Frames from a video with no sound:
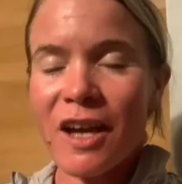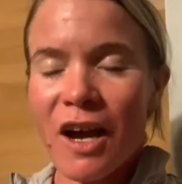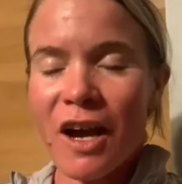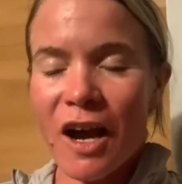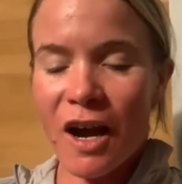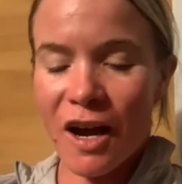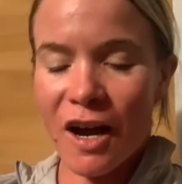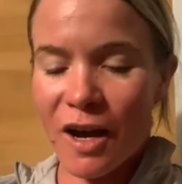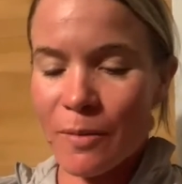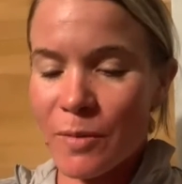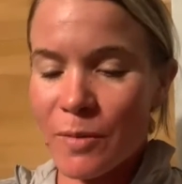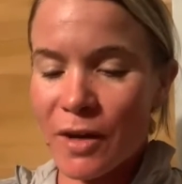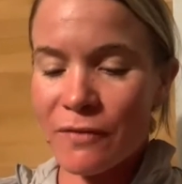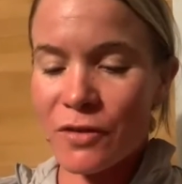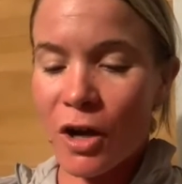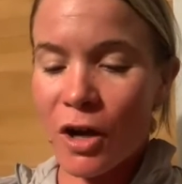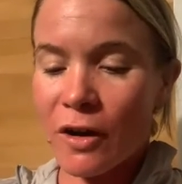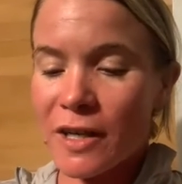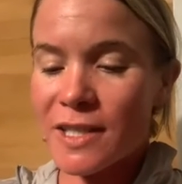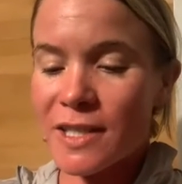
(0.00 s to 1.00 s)
if
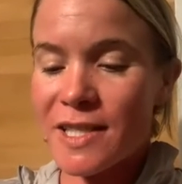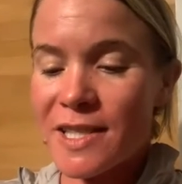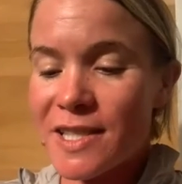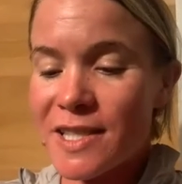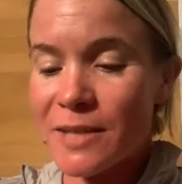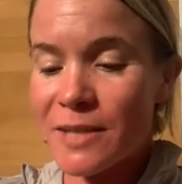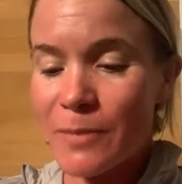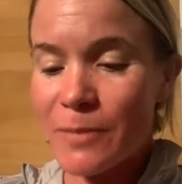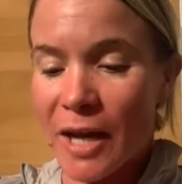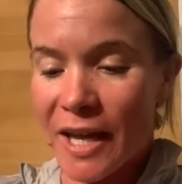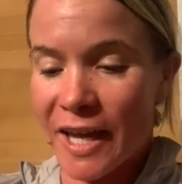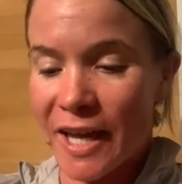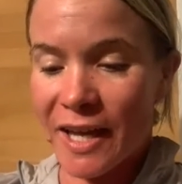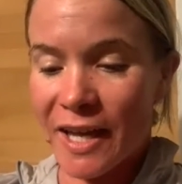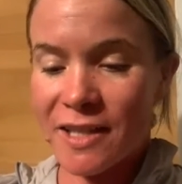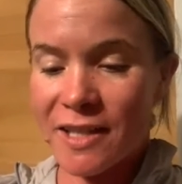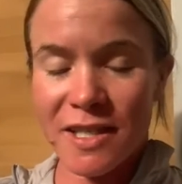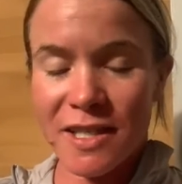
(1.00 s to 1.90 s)
y'all could see my hands,